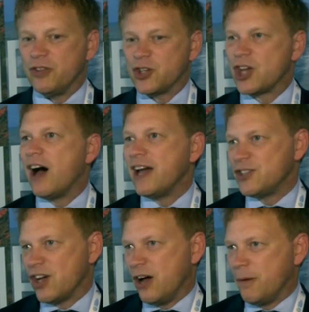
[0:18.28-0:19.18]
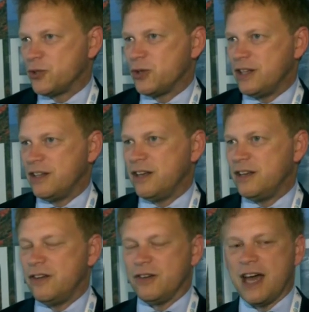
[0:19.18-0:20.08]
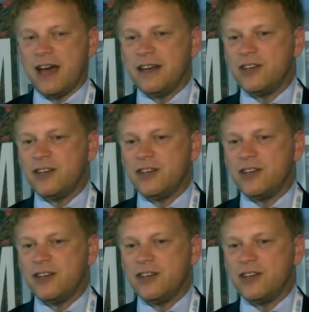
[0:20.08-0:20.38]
ties are between the UK and